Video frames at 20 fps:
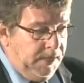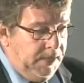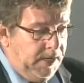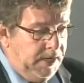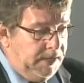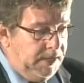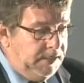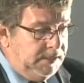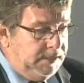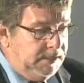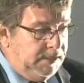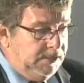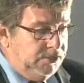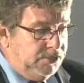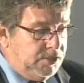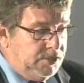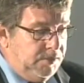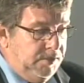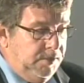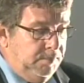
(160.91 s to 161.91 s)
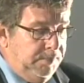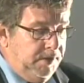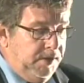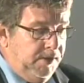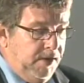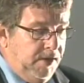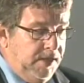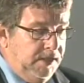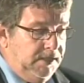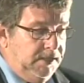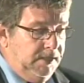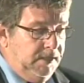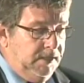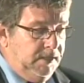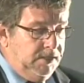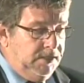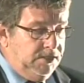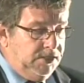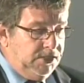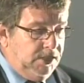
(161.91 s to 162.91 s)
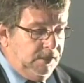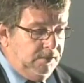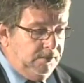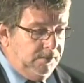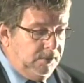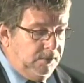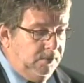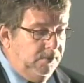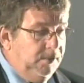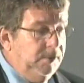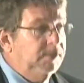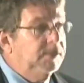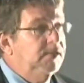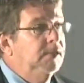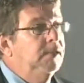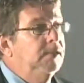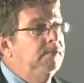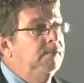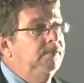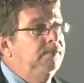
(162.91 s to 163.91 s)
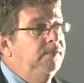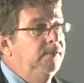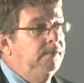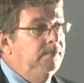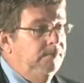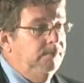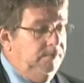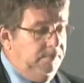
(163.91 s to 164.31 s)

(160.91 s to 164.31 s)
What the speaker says: editing, screenplay writing, and sound recording, to name a few.